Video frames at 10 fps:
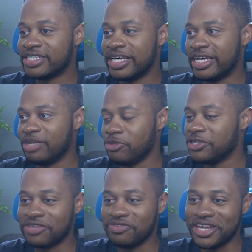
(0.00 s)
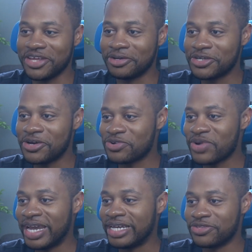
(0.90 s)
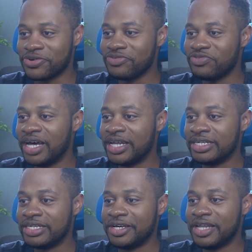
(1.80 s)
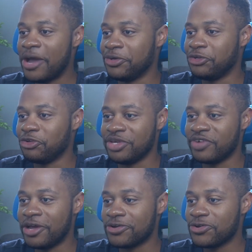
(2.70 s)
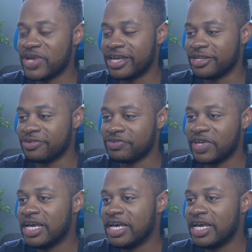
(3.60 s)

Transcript: And music videos are great, they're fun, they allow you to be very creative.